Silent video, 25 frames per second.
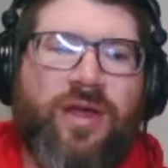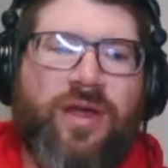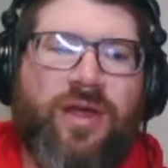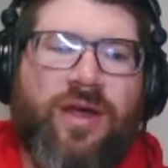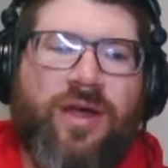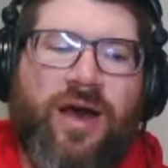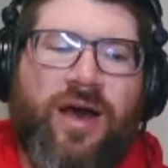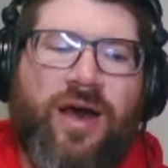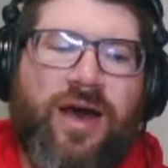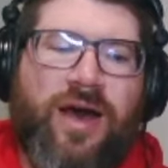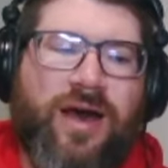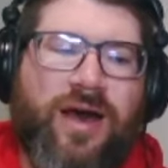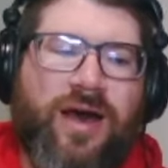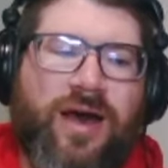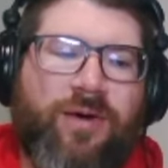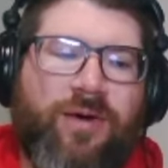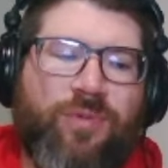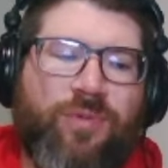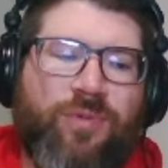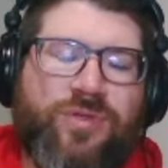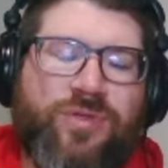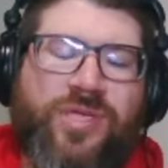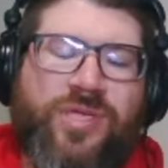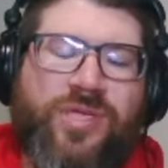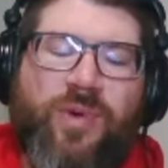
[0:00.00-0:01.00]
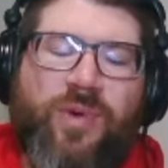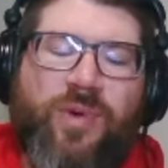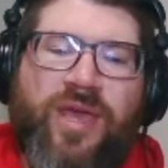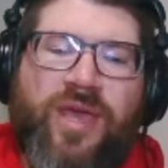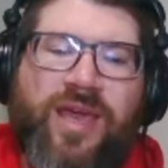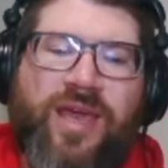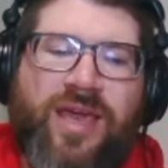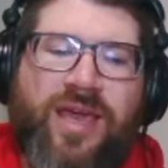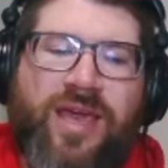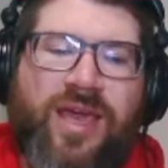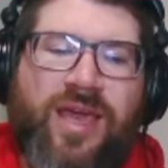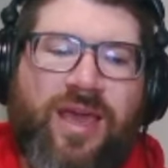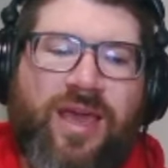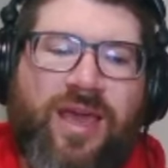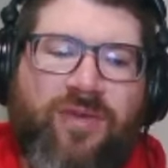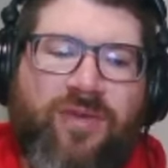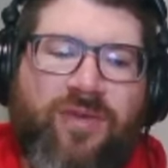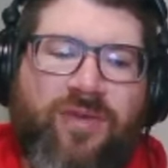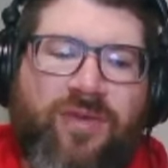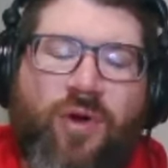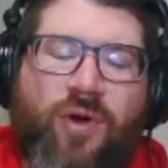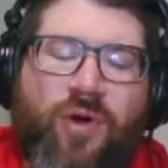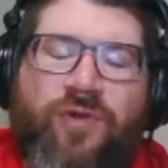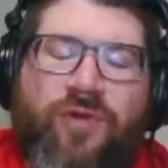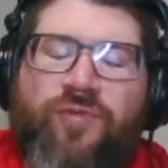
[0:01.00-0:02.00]
we'll see what he can give
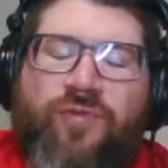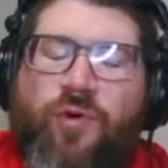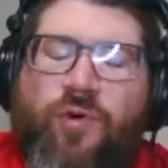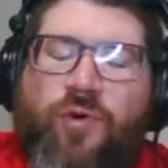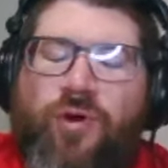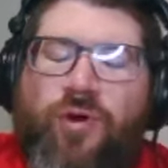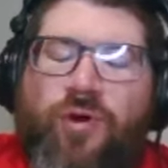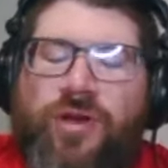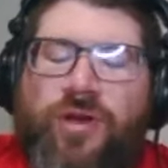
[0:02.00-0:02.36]
going forward